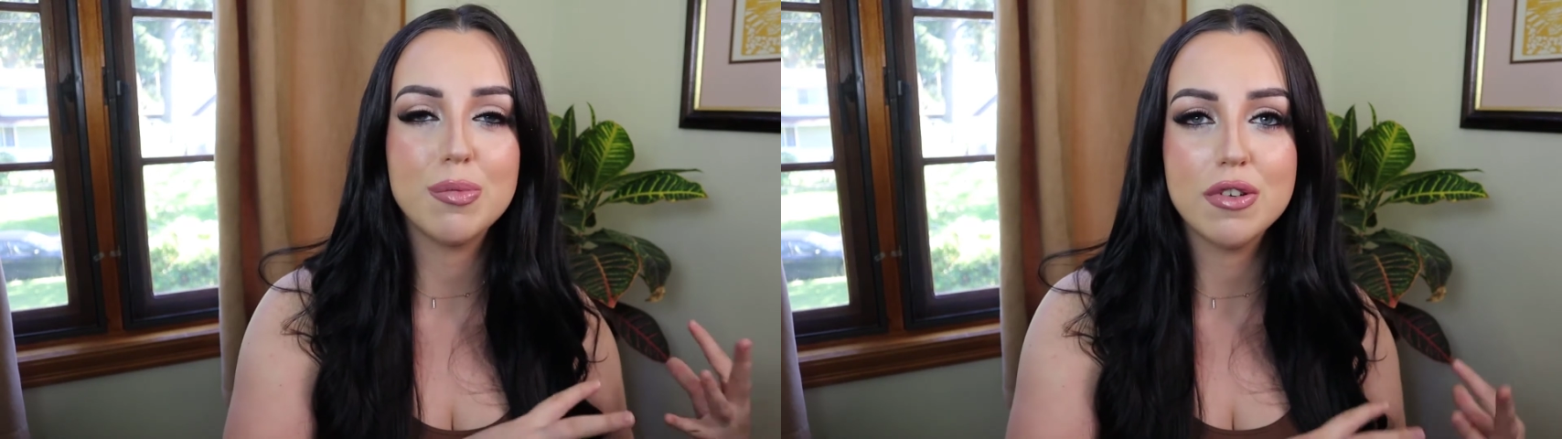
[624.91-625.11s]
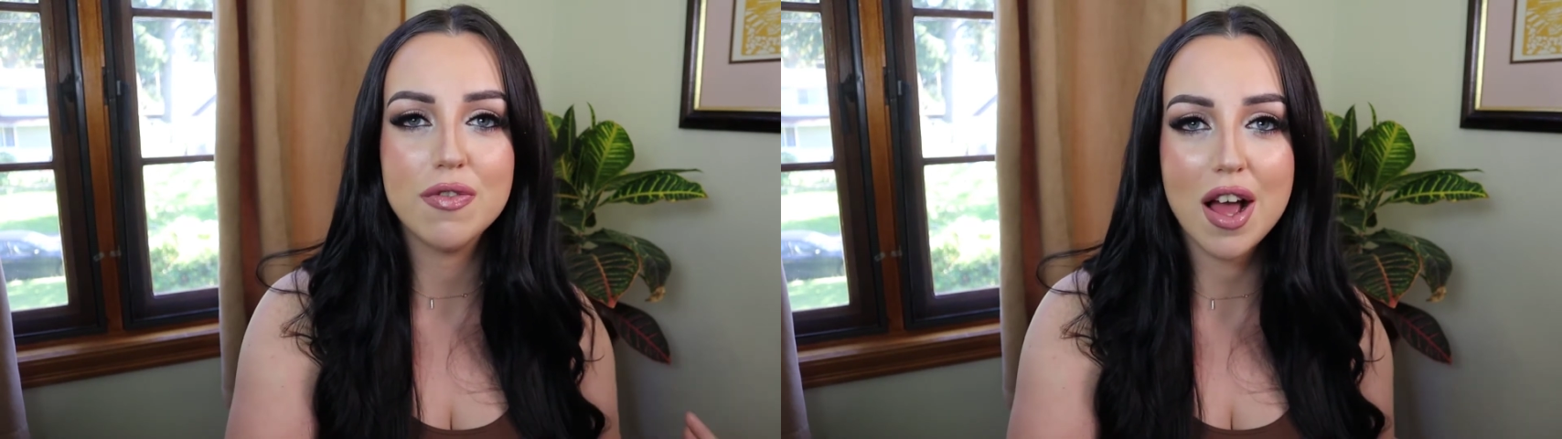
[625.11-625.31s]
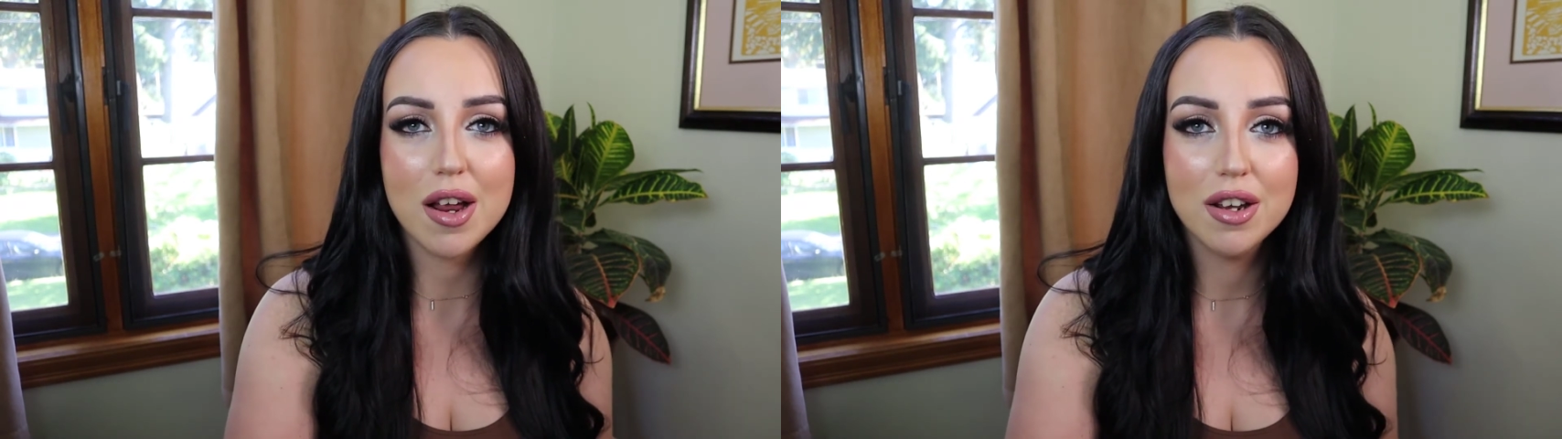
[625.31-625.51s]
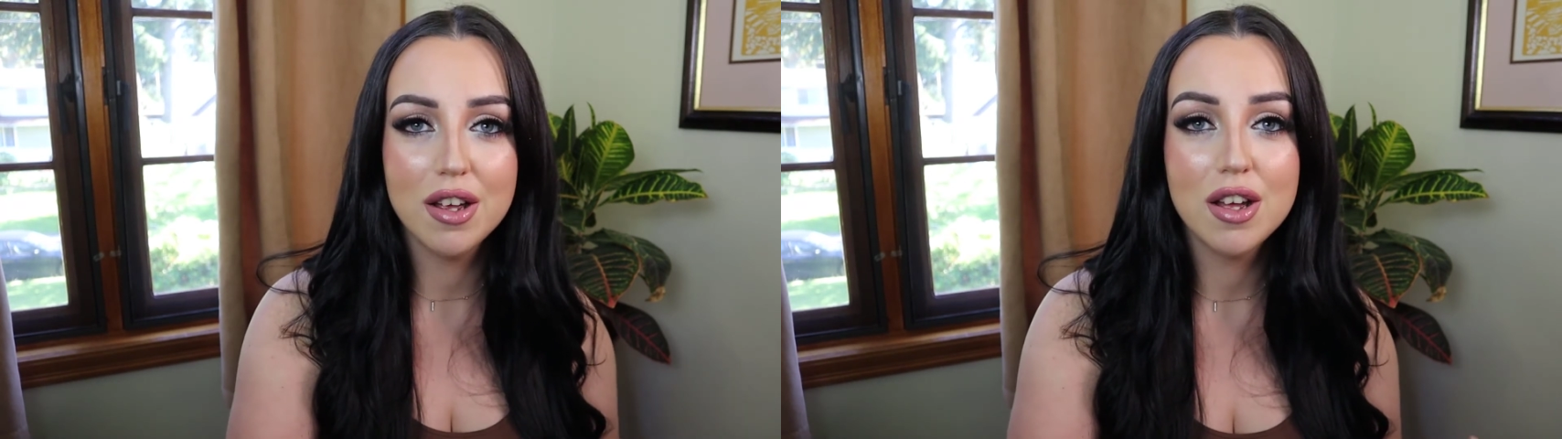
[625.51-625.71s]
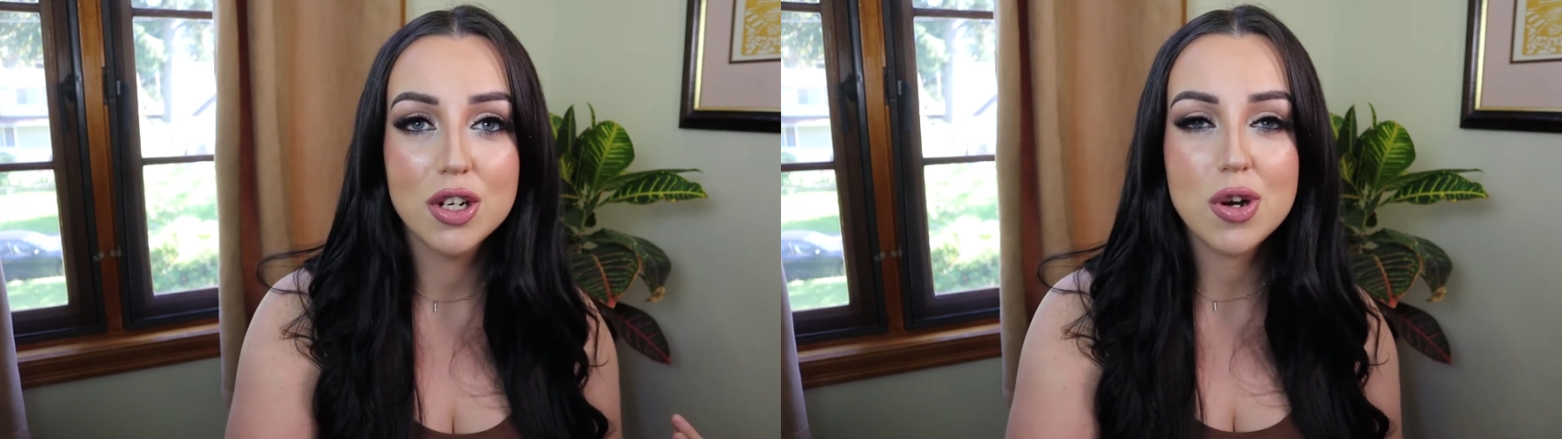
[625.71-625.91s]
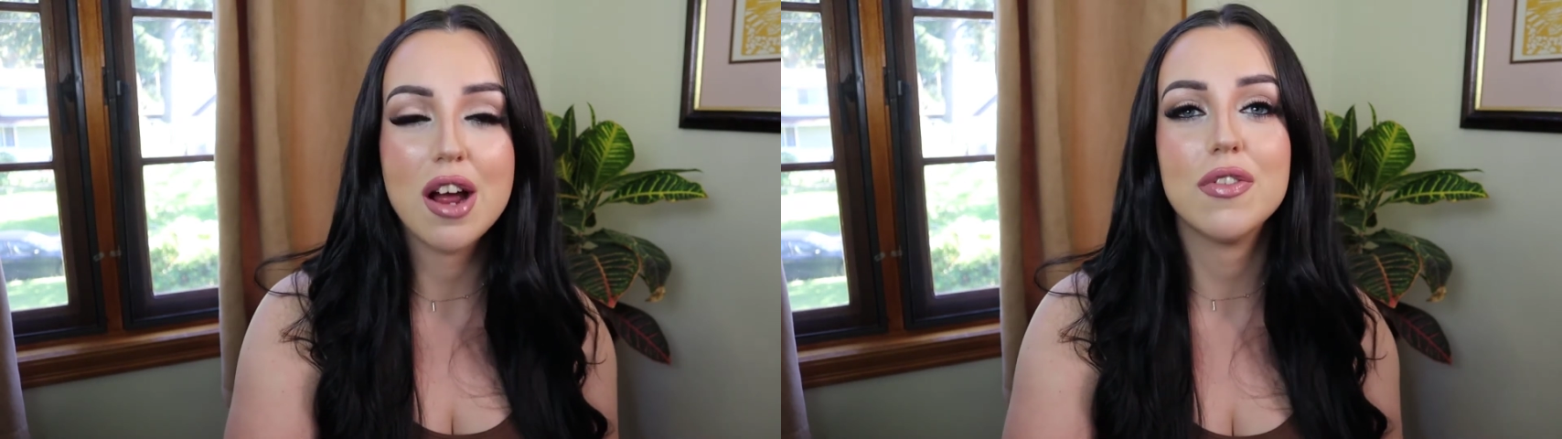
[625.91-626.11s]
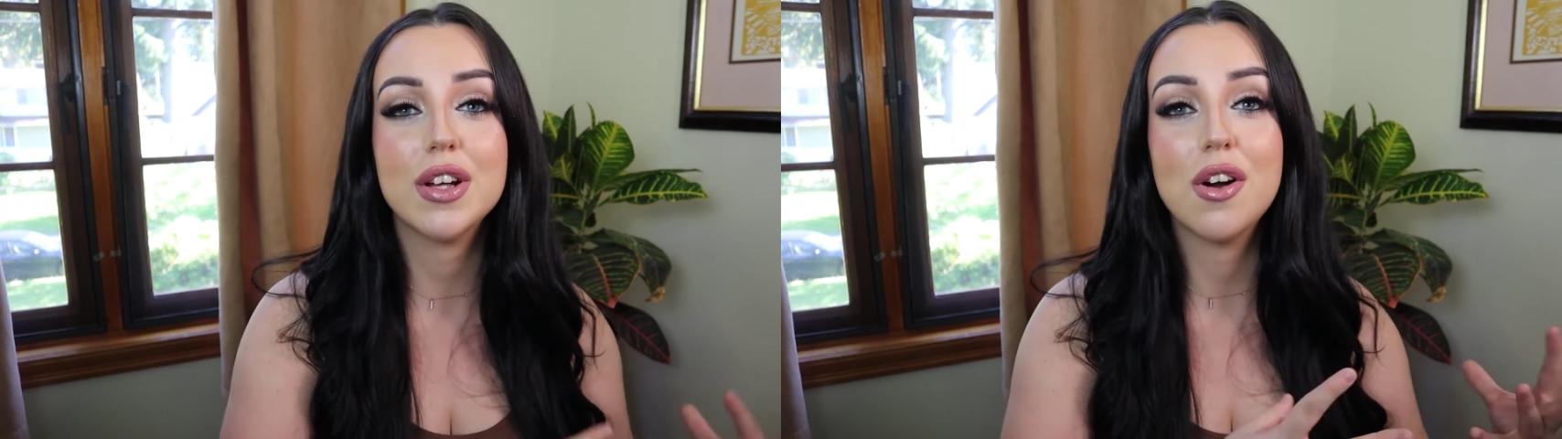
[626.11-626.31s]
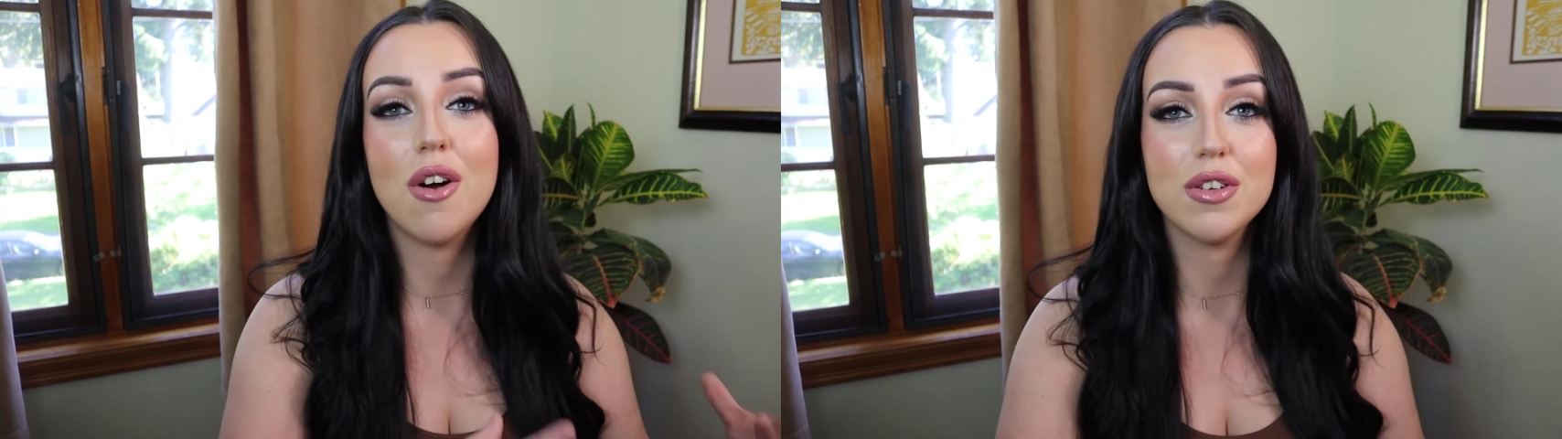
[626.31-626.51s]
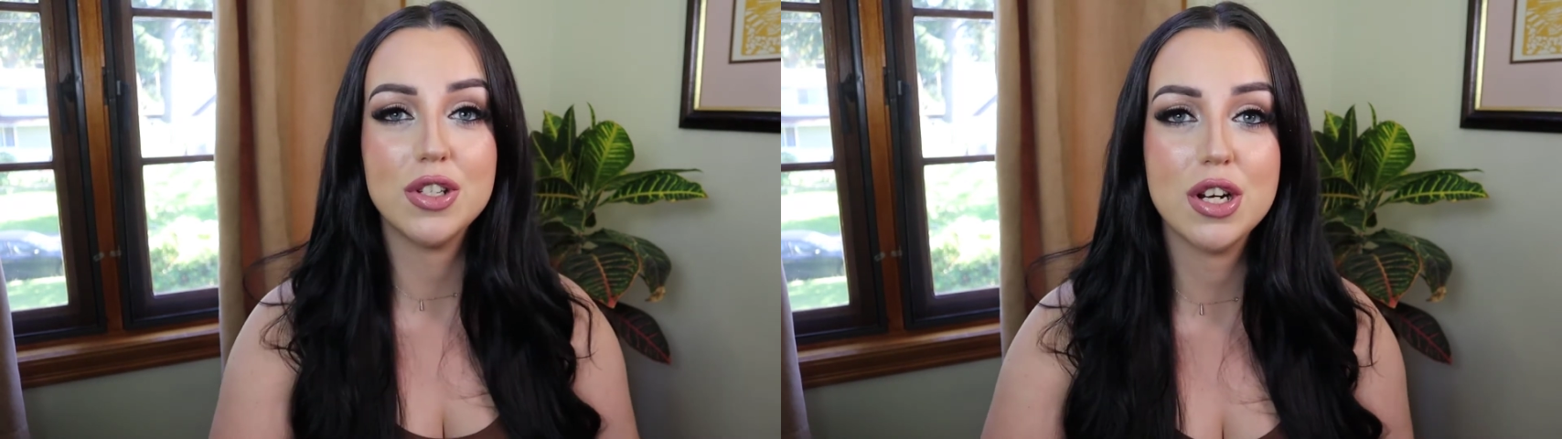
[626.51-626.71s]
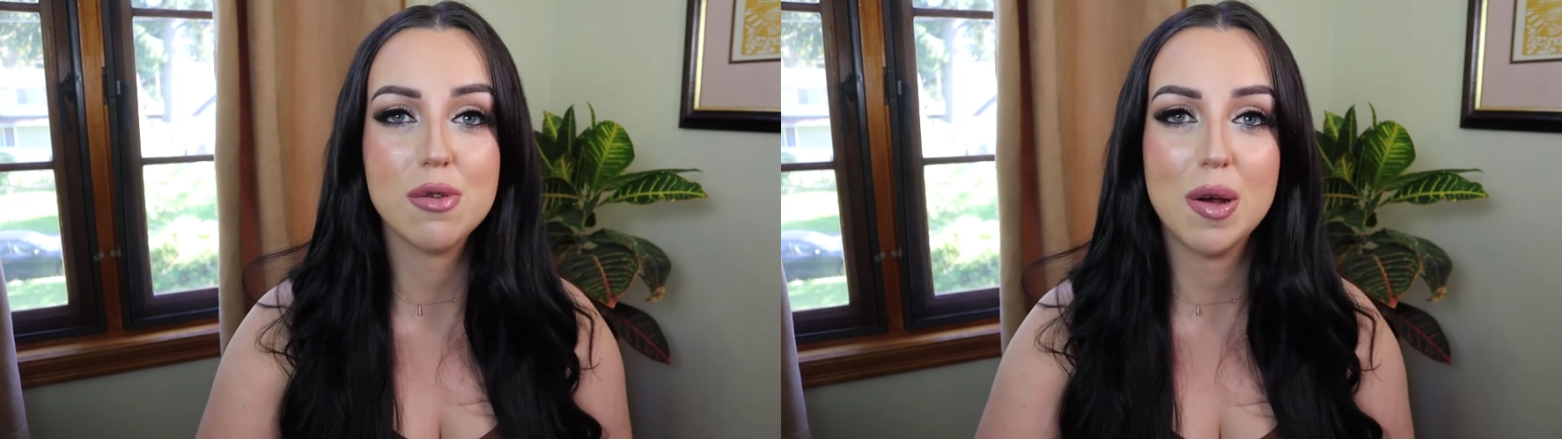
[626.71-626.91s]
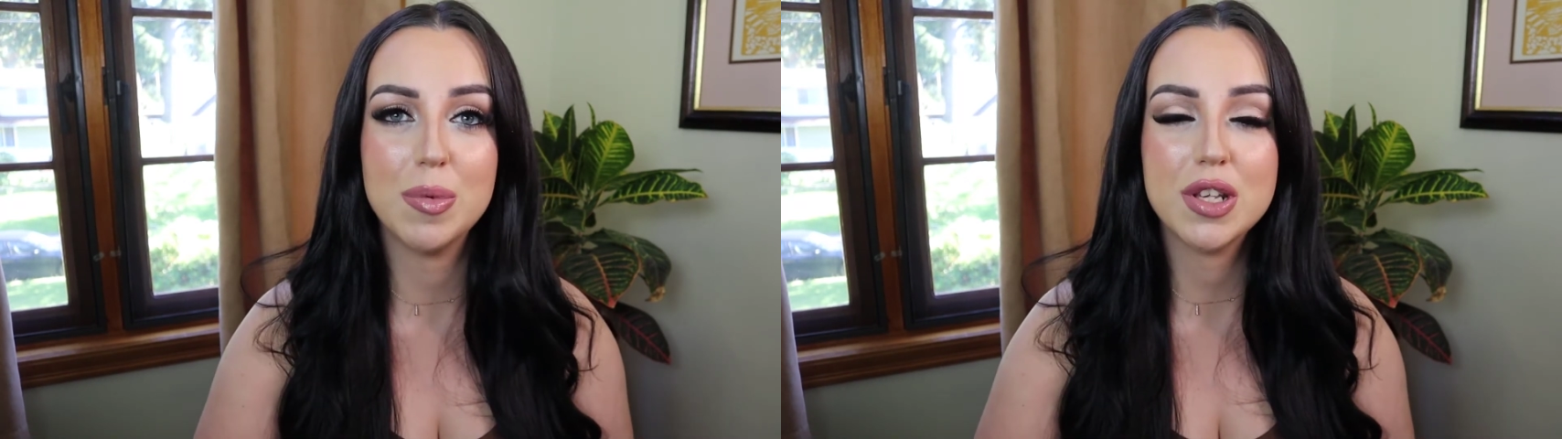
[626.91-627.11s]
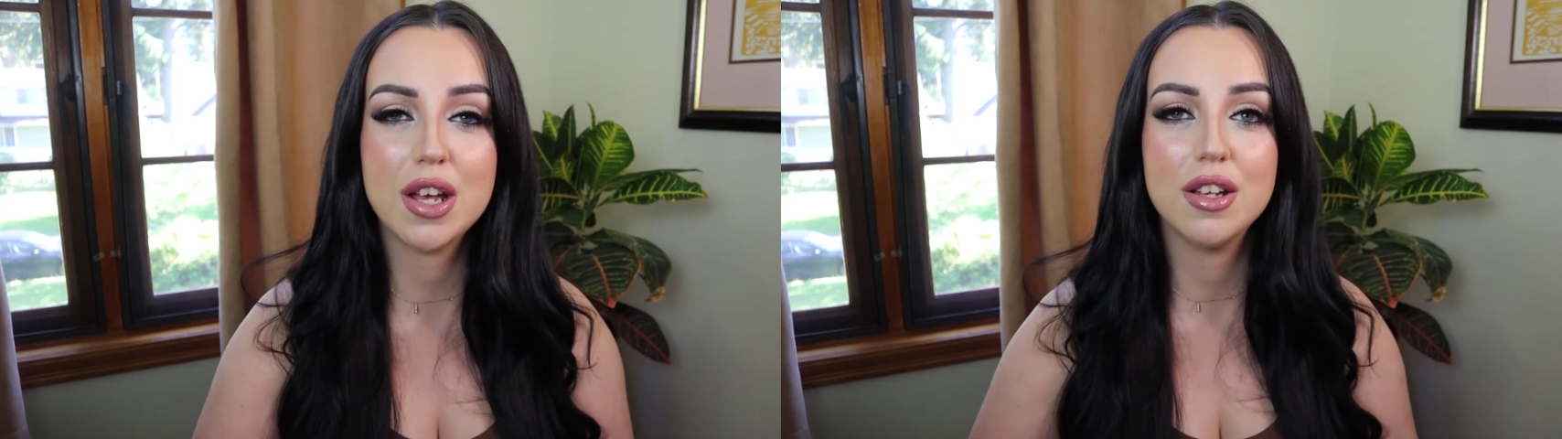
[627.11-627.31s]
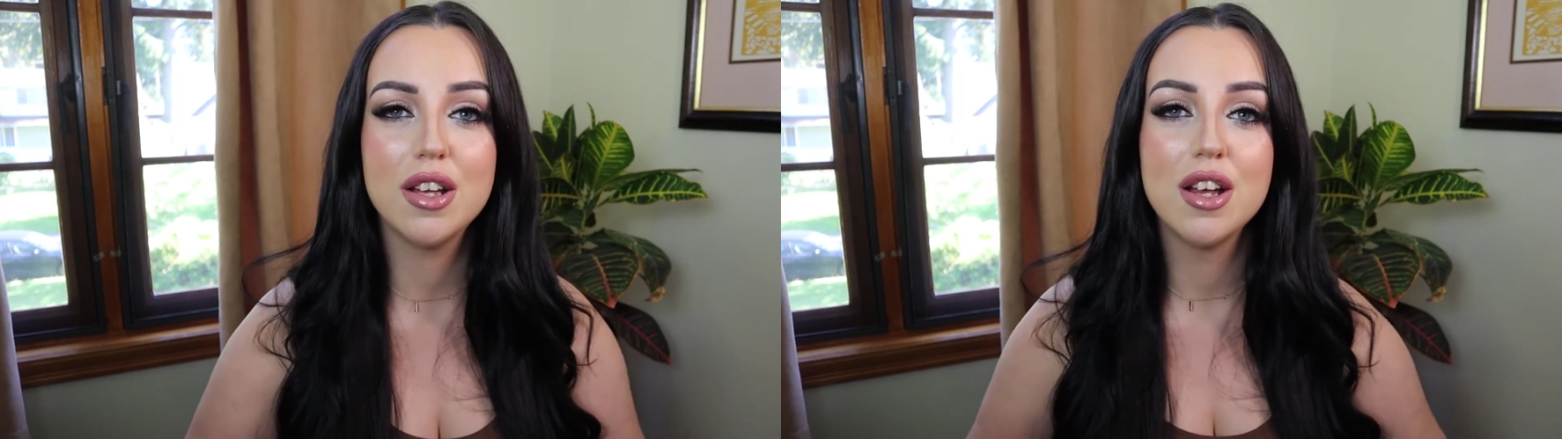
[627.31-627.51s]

move that traffic onto your website.